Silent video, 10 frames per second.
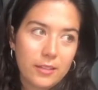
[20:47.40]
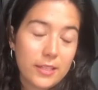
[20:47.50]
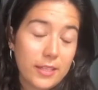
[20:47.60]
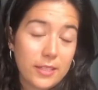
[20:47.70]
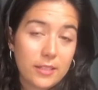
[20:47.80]

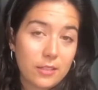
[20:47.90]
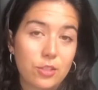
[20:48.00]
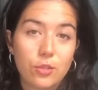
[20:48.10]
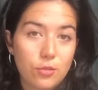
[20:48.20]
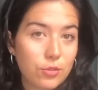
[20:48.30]
isn't
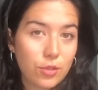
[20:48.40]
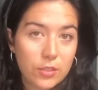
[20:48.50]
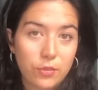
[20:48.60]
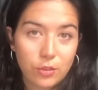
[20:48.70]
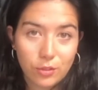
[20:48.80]
too
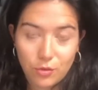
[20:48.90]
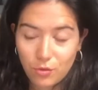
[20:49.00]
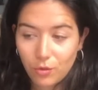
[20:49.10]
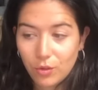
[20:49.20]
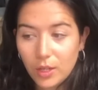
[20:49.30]
stressful
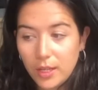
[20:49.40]
or